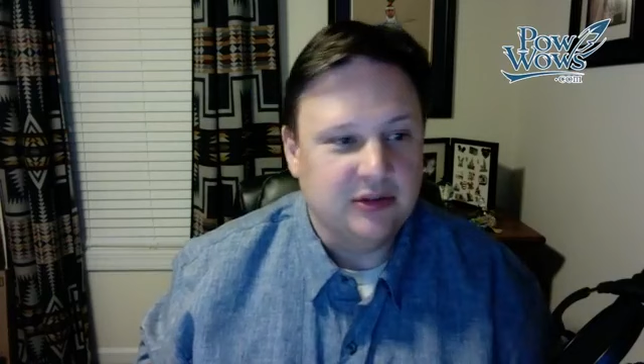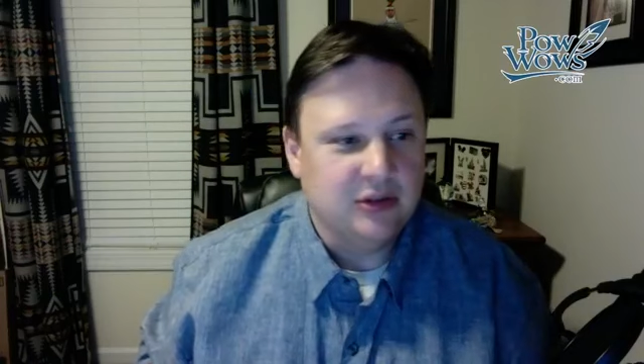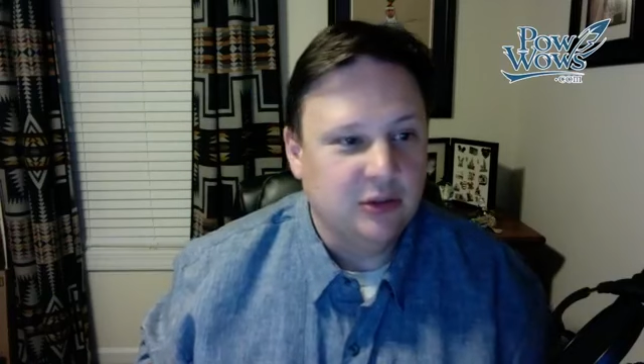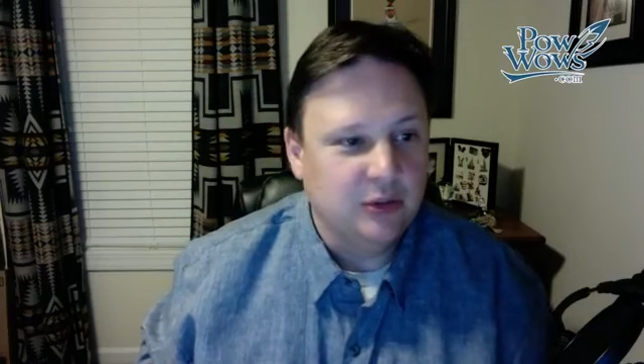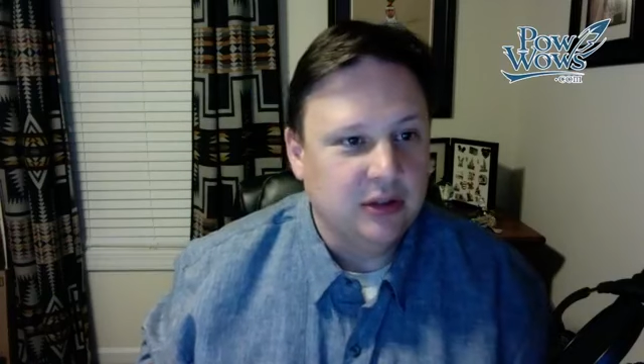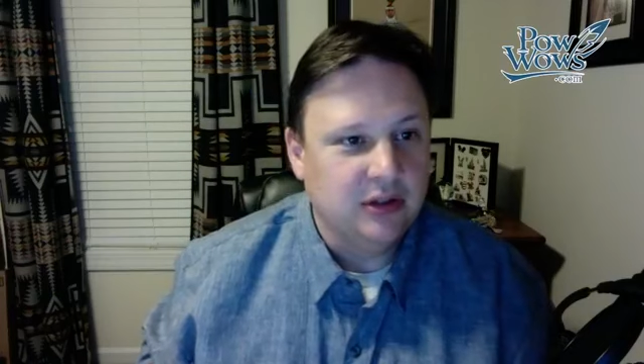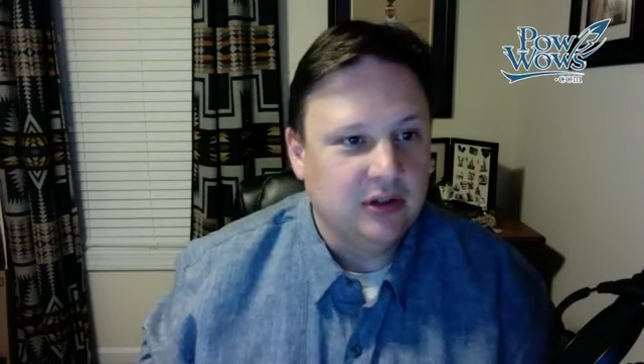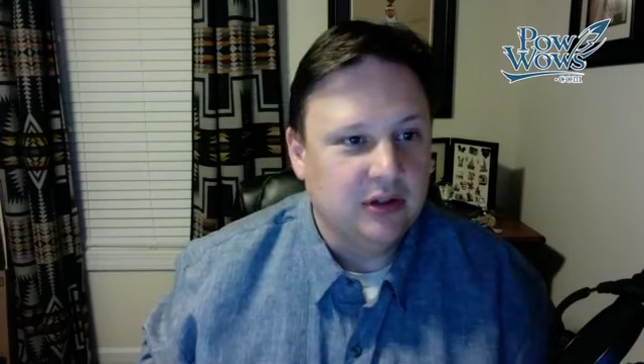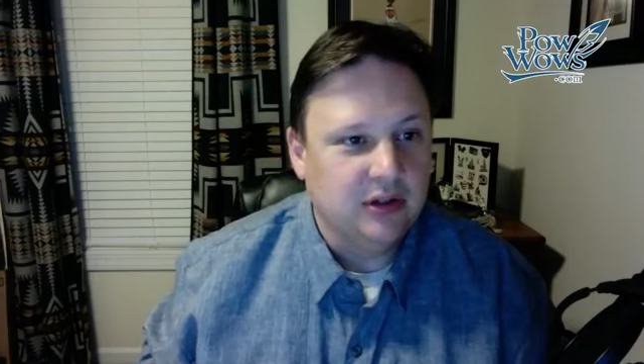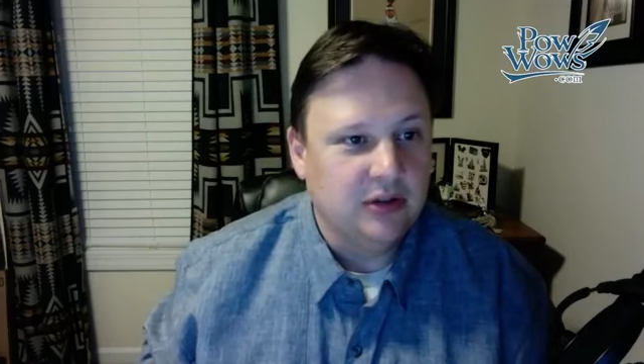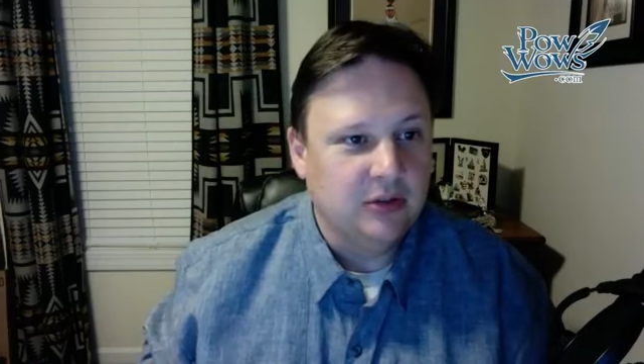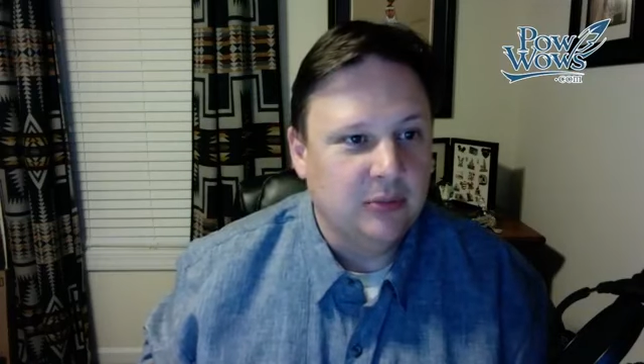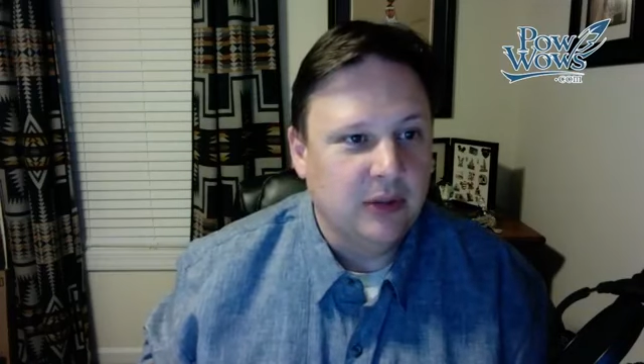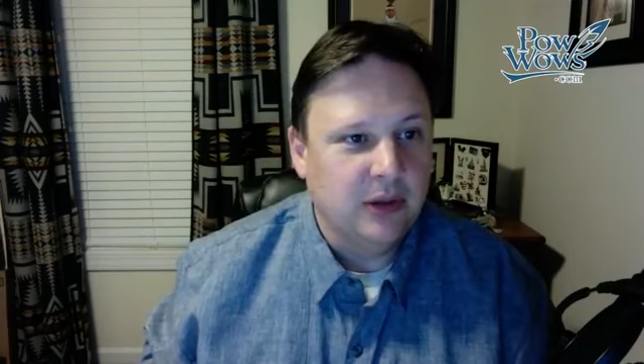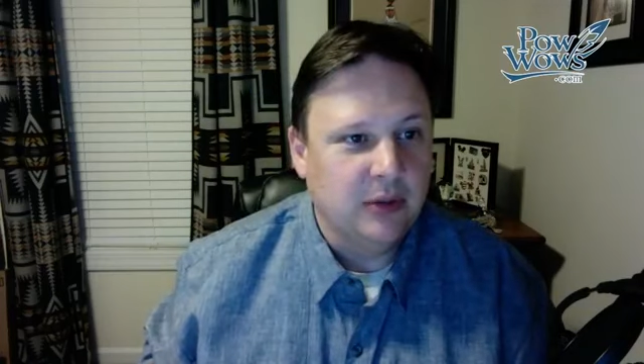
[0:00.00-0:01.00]
are going on
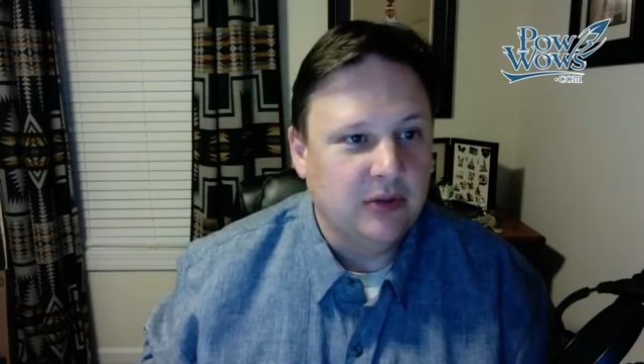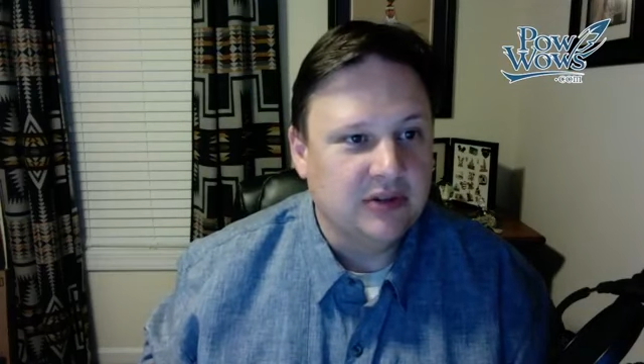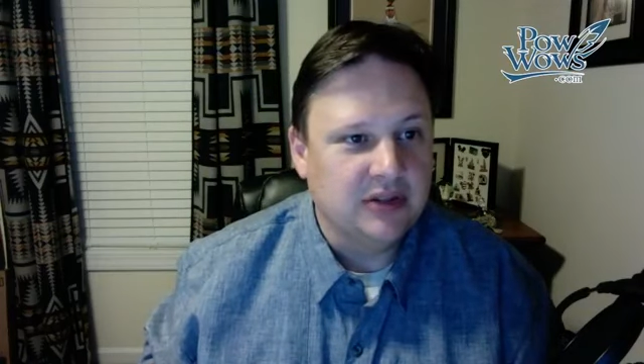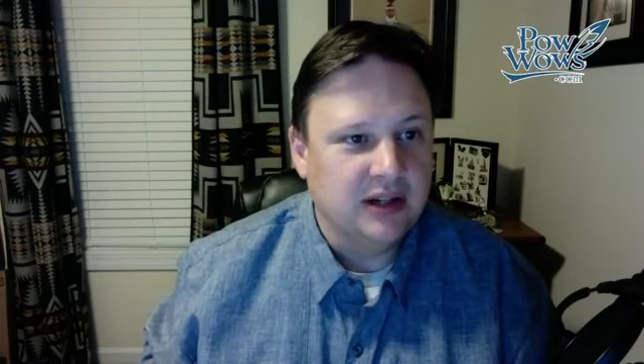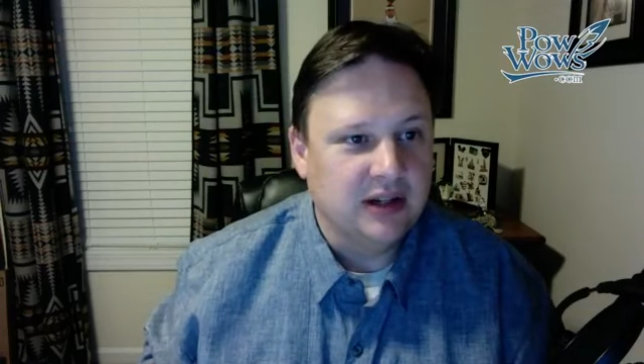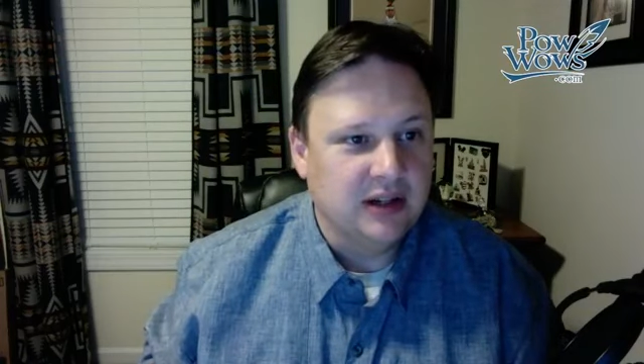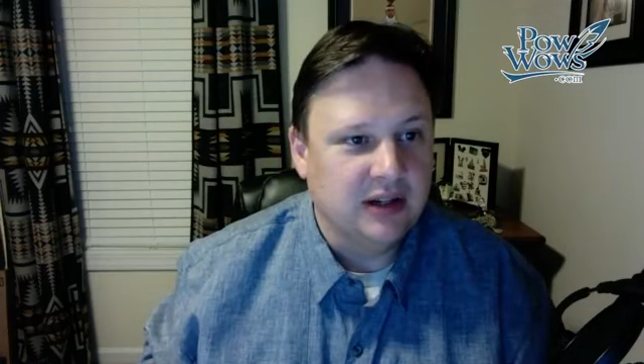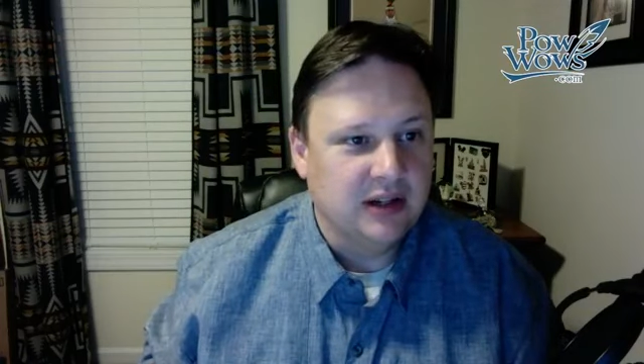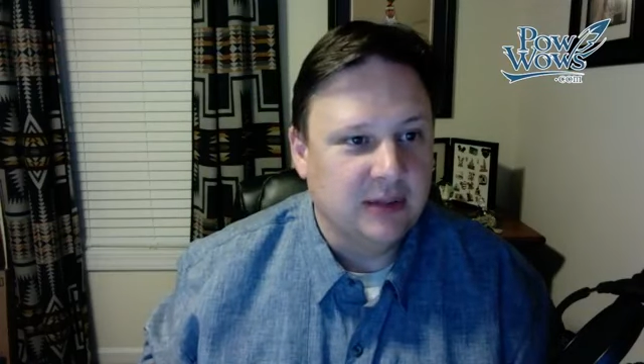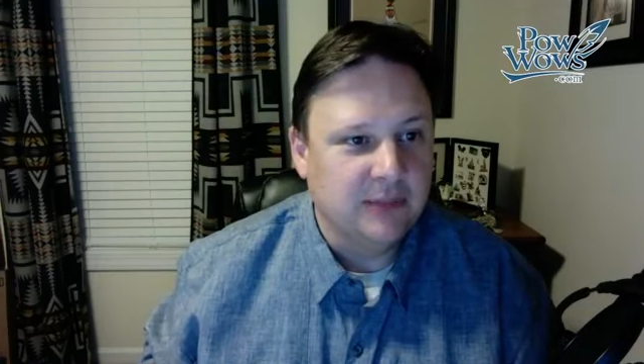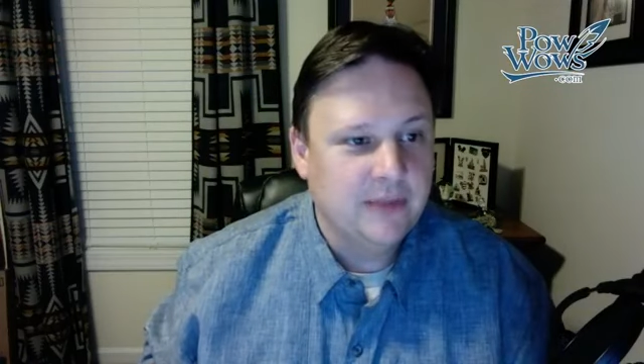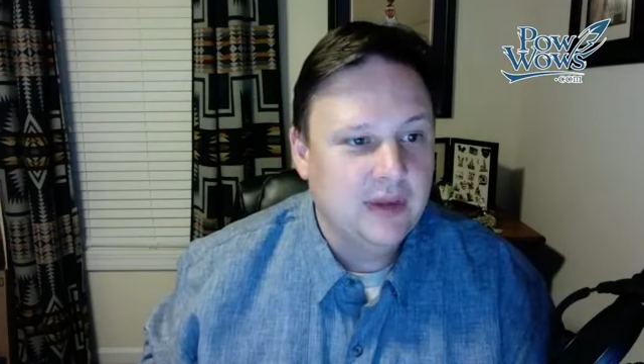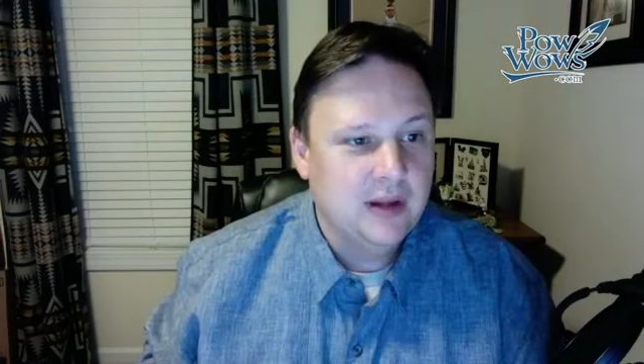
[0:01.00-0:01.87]
on powwows.com.